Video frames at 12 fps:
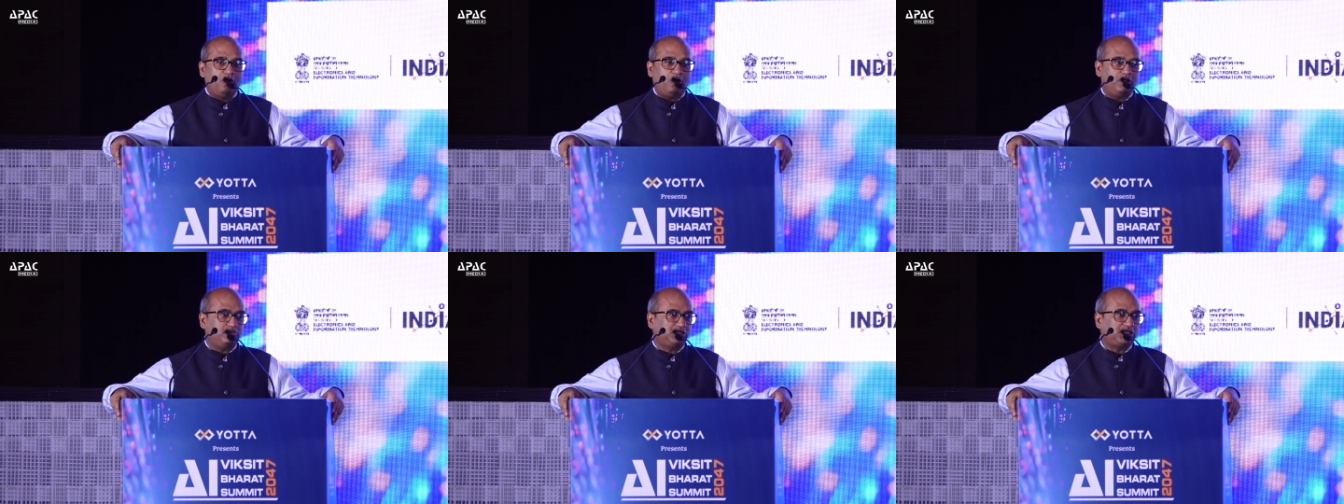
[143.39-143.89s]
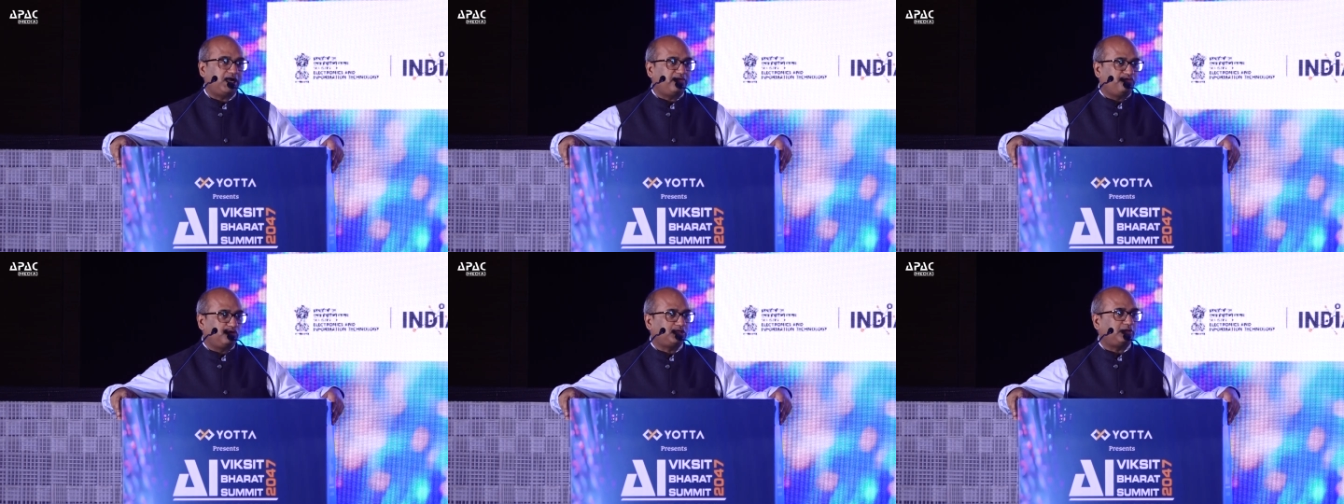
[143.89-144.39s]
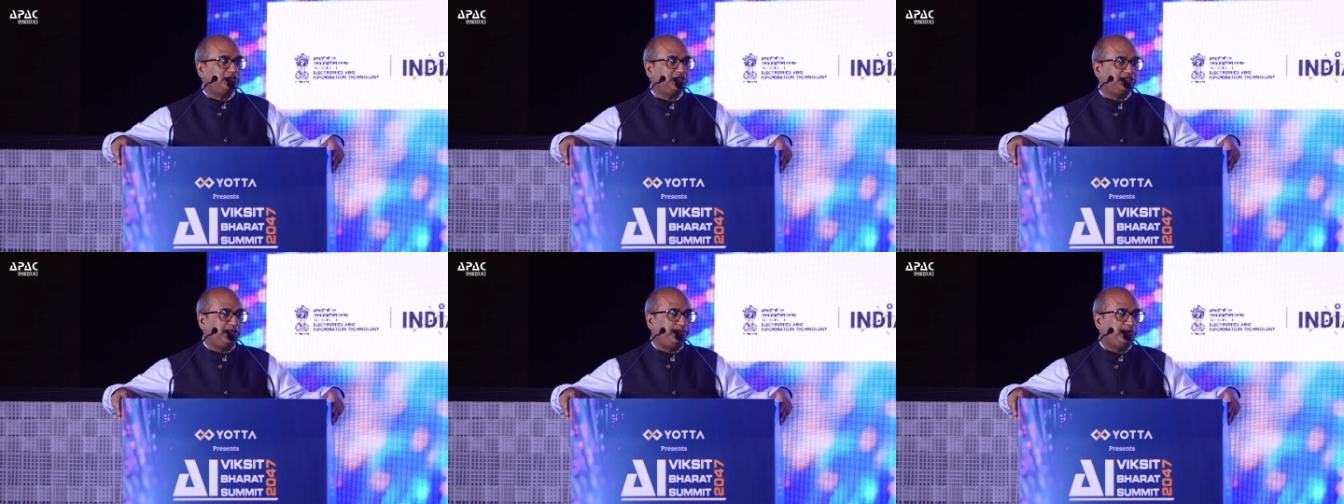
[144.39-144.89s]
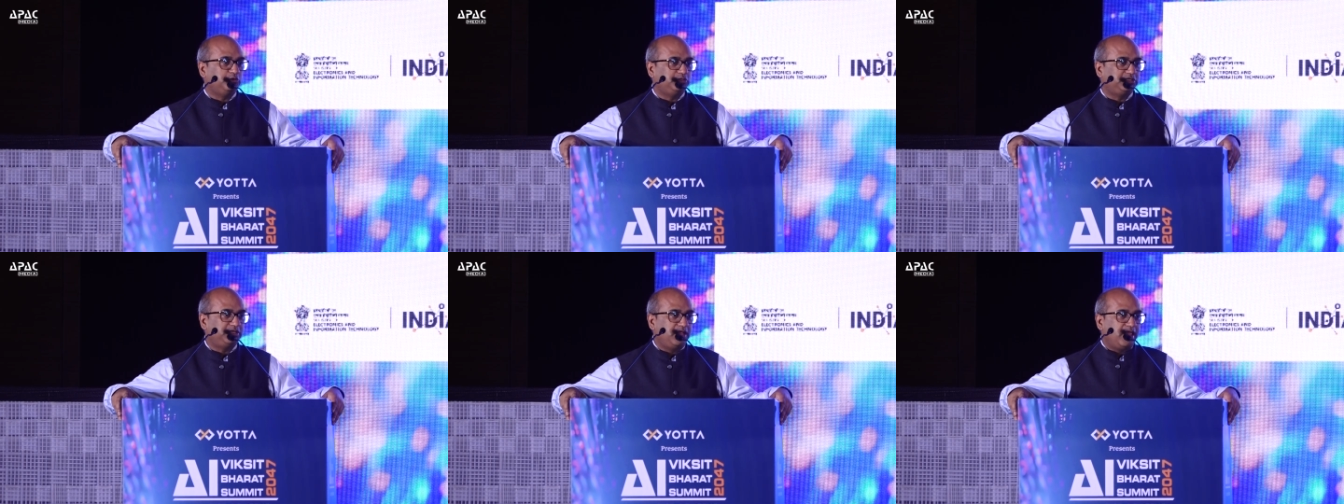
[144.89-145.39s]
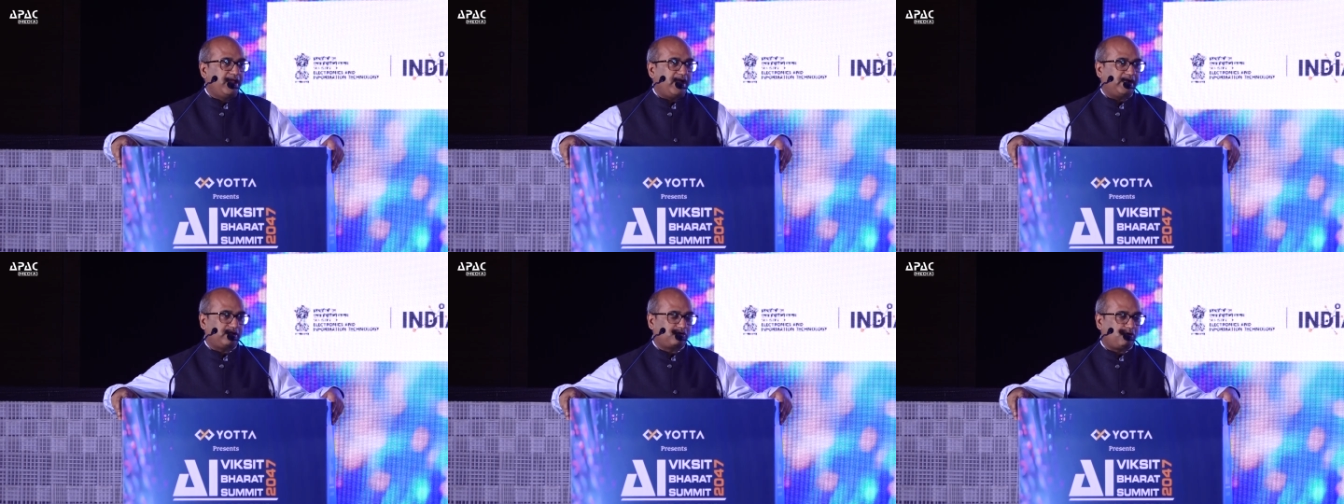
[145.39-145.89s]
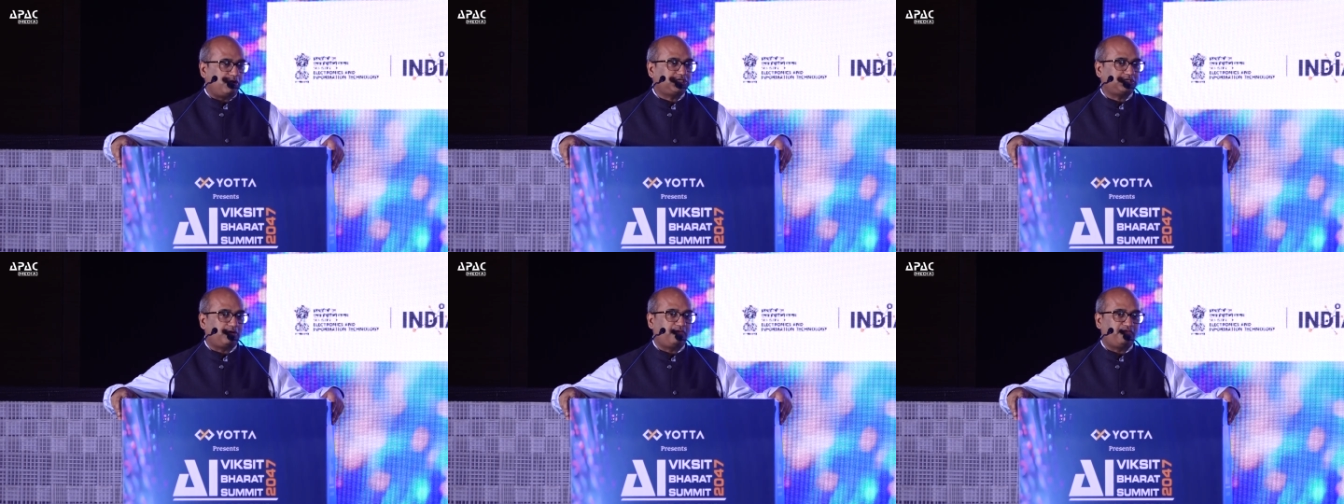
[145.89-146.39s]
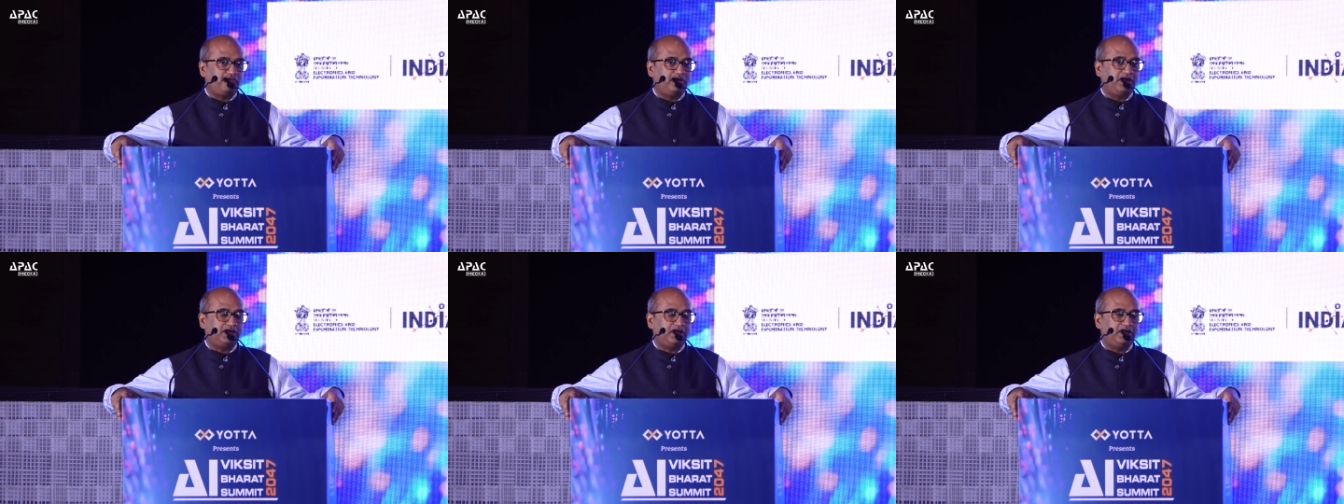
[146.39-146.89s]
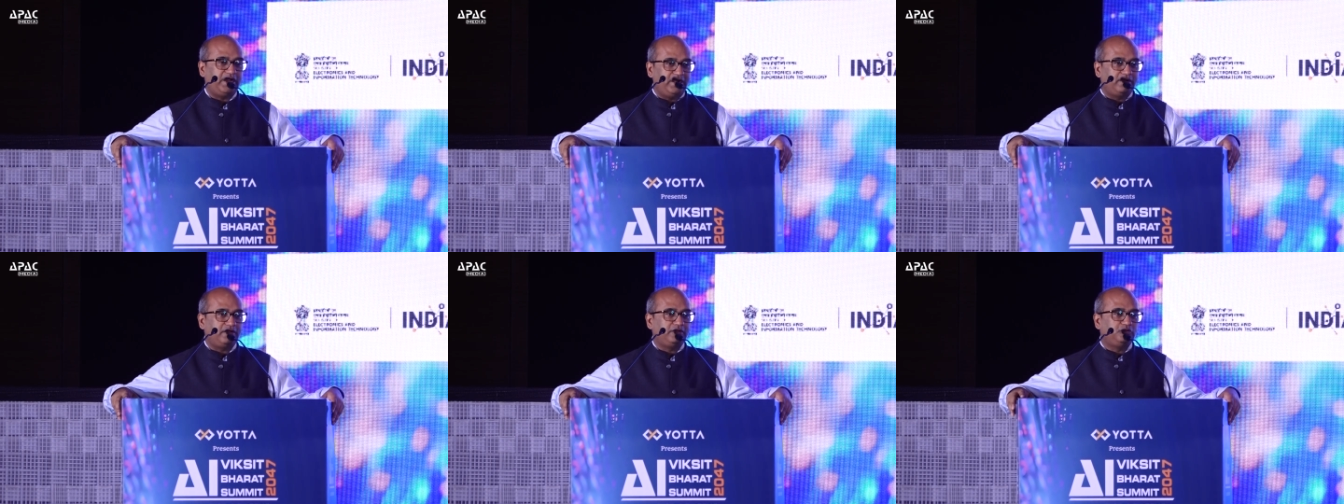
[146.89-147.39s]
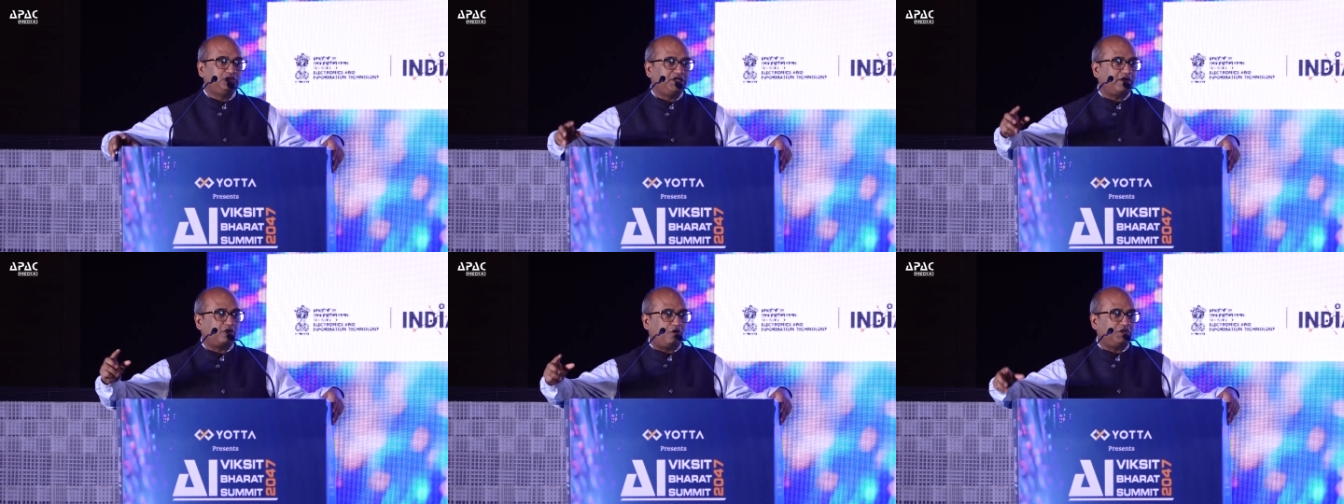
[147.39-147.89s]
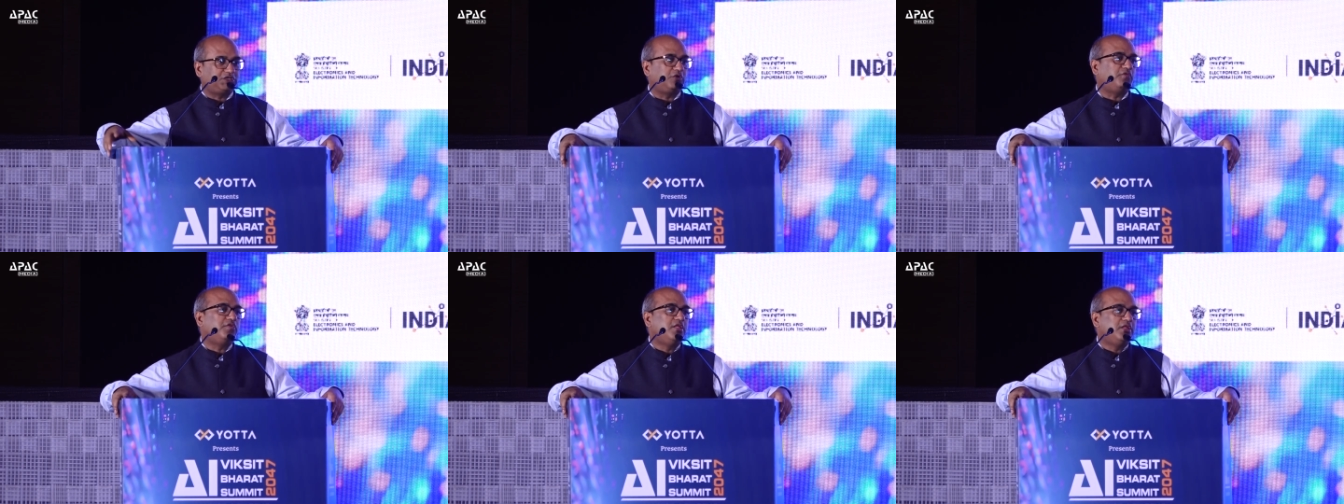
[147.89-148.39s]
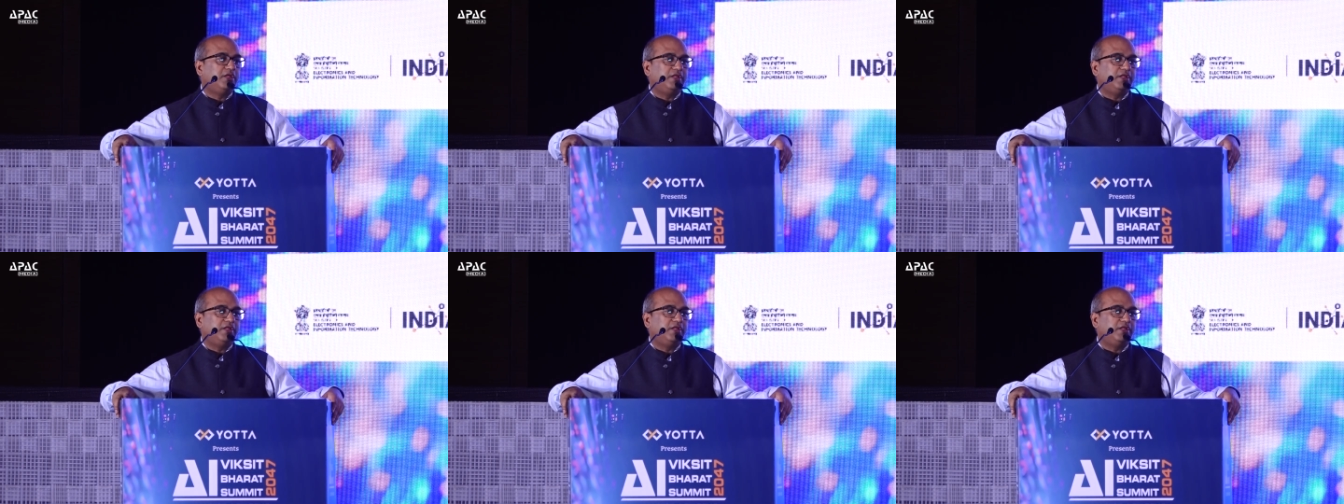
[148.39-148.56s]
almost 34,000 GPUs at a cost of, at an end user cost of